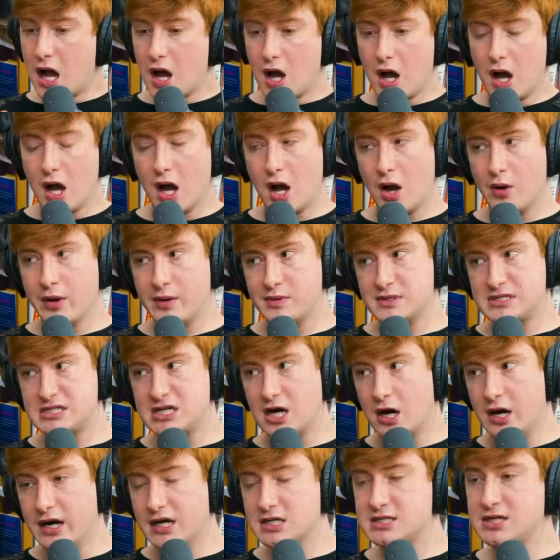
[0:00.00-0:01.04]
Oh, it was
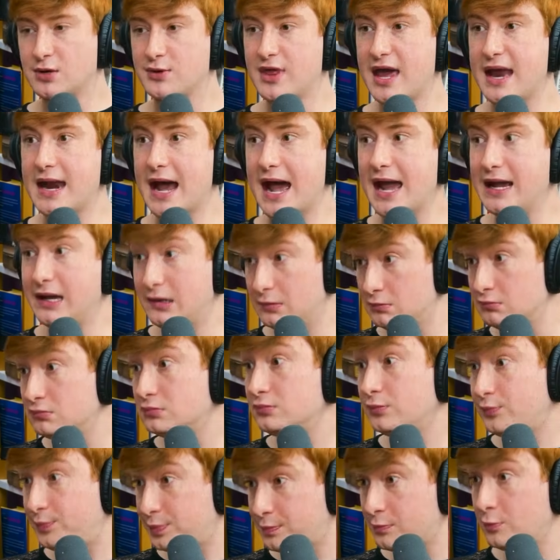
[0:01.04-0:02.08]
dark. So then I
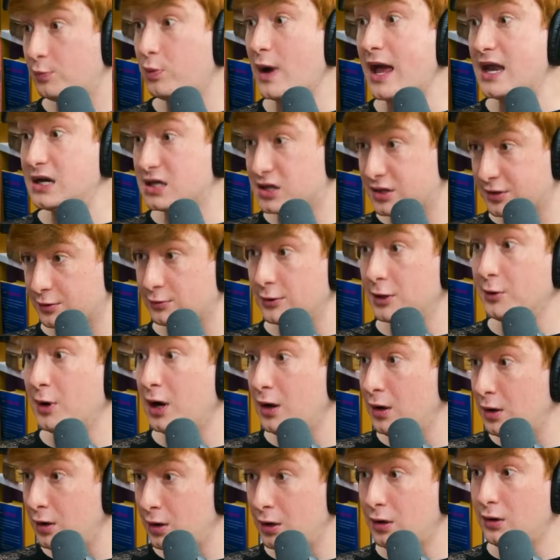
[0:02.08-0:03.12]
went through a
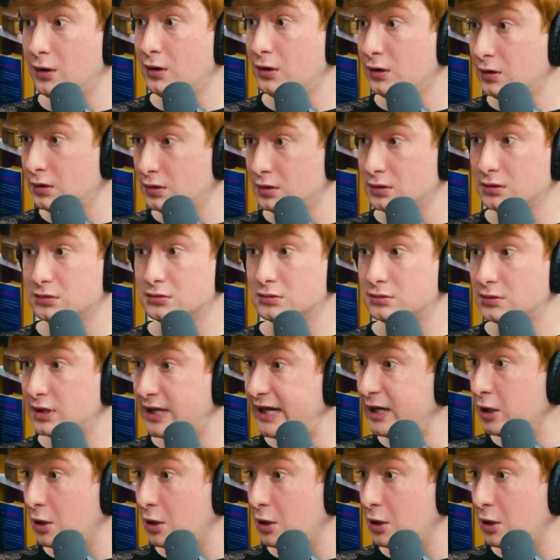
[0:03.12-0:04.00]
whole legal